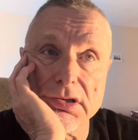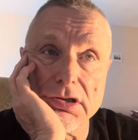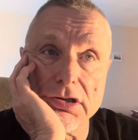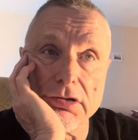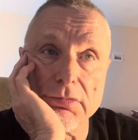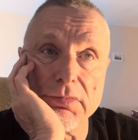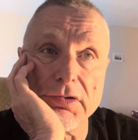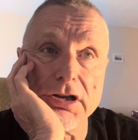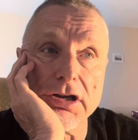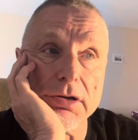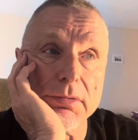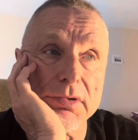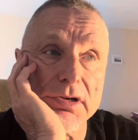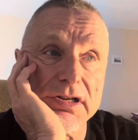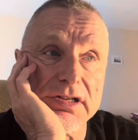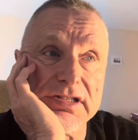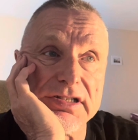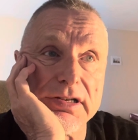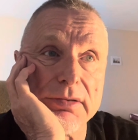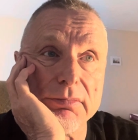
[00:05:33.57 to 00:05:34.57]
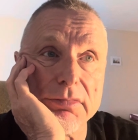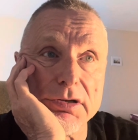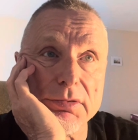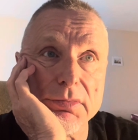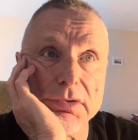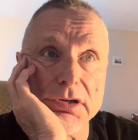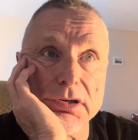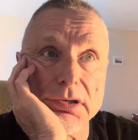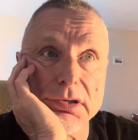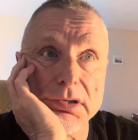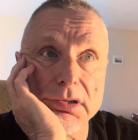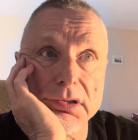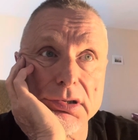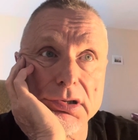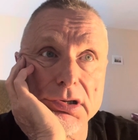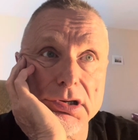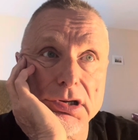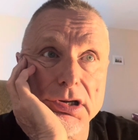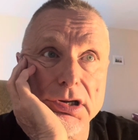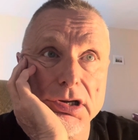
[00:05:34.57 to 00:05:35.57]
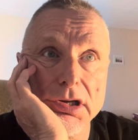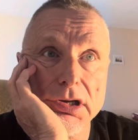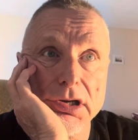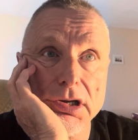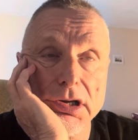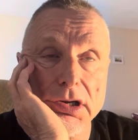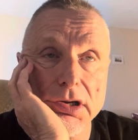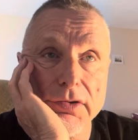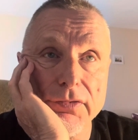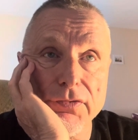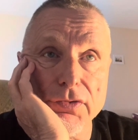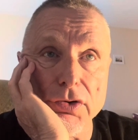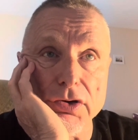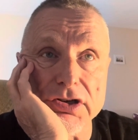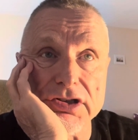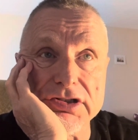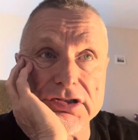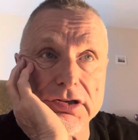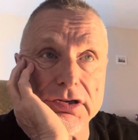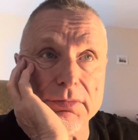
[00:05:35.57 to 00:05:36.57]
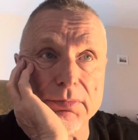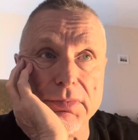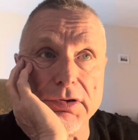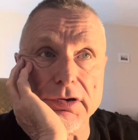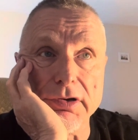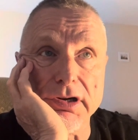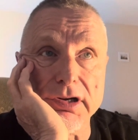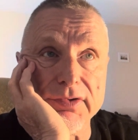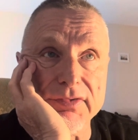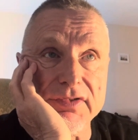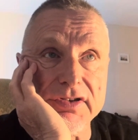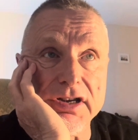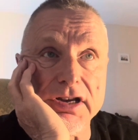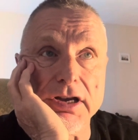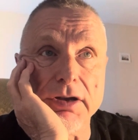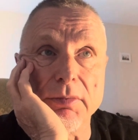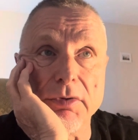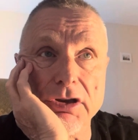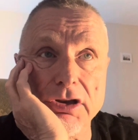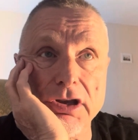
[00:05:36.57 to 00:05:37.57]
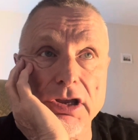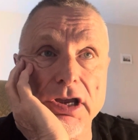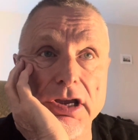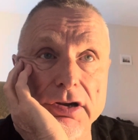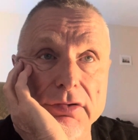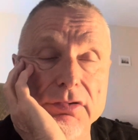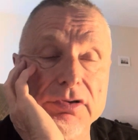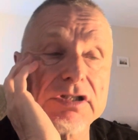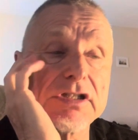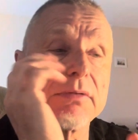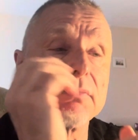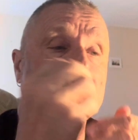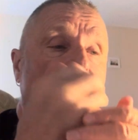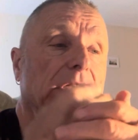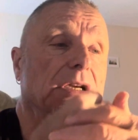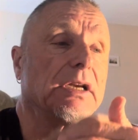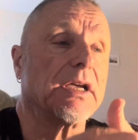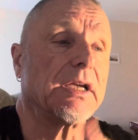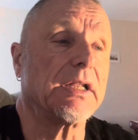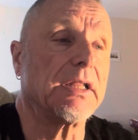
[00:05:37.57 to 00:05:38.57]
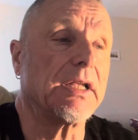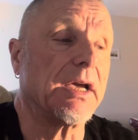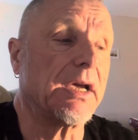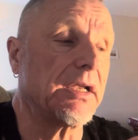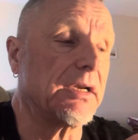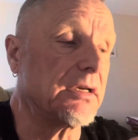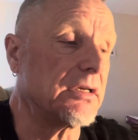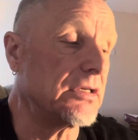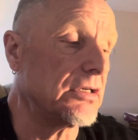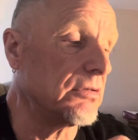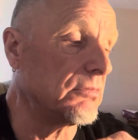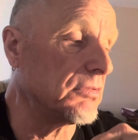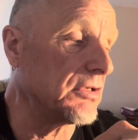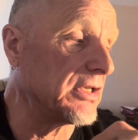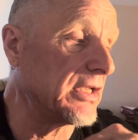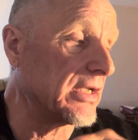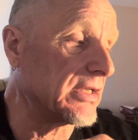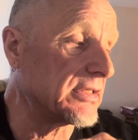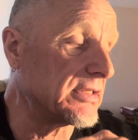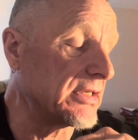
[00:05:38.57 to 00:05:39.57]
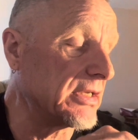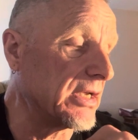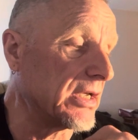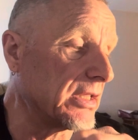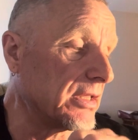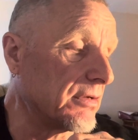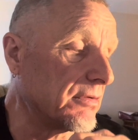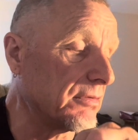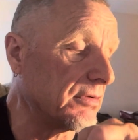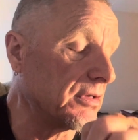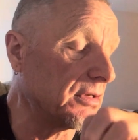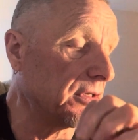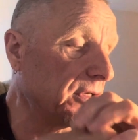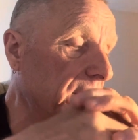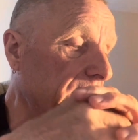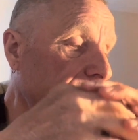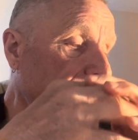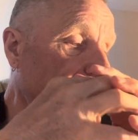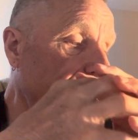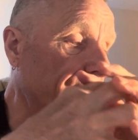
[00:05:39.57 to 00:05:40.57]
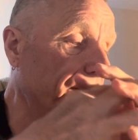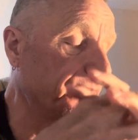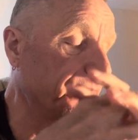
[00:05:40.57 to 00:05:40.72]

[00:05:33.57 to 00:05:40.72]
You'd become an assemblyman for a certain period of time, a year or something like that, and you would get together and